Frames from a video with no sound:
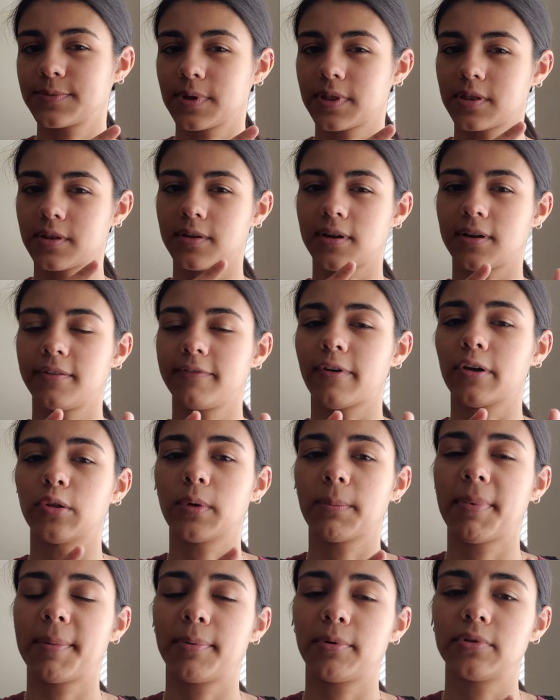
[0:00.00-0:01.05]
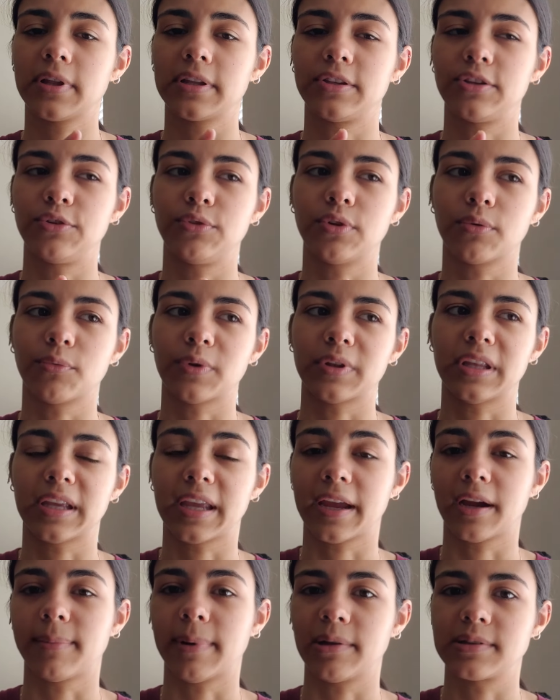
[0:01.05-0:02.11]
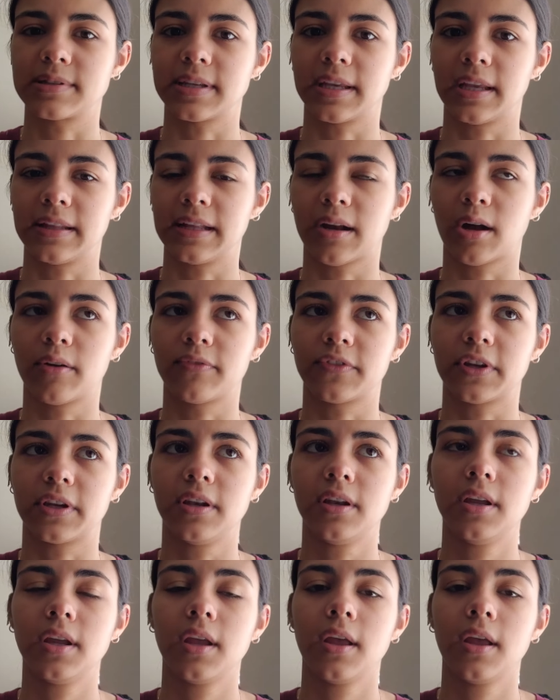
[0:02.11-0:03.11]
with the unfollowing people that you don't really care about seeing that often.